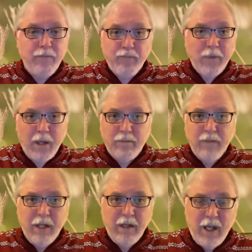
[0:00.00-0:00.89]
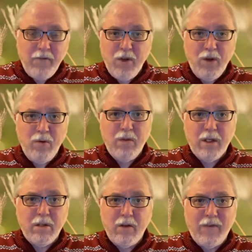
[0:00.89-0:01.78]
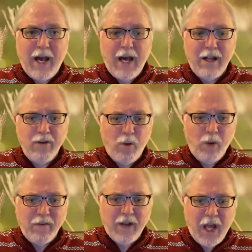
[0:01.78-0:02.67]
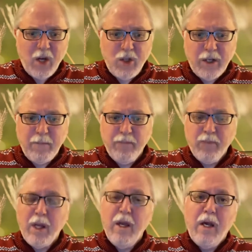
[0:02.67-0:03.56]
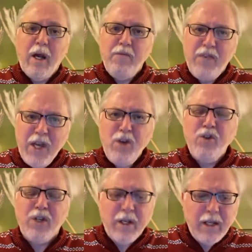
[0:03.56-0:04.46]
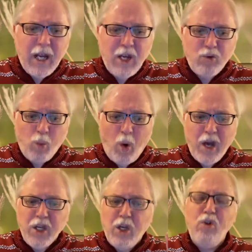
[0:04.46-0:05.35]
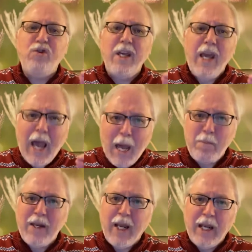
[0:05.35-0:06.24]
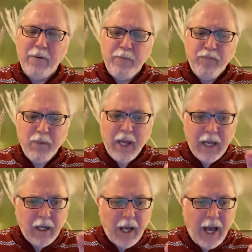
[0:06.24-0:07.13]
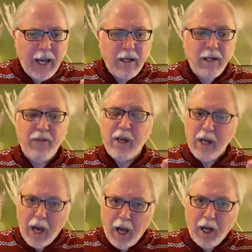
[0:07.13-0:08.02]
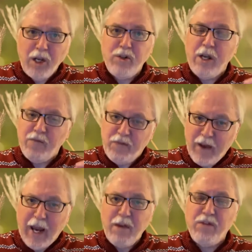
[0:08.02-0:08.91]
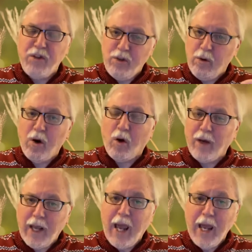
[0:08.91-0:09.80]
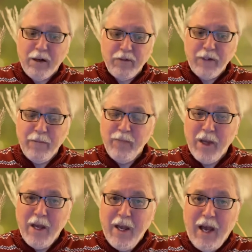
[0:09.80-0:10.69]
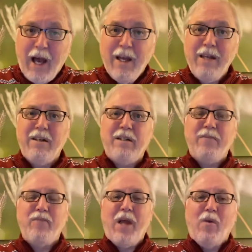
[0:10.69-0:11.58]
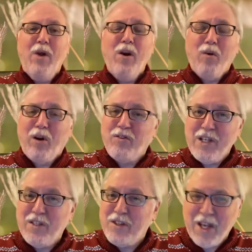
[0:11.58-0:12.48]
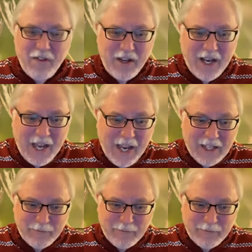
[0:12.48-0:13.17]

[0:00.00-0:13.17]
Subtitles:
and given you this divine revelation. A vision is what you see happening in light of the knowledge and faith that you currently have. I ran across this the other day,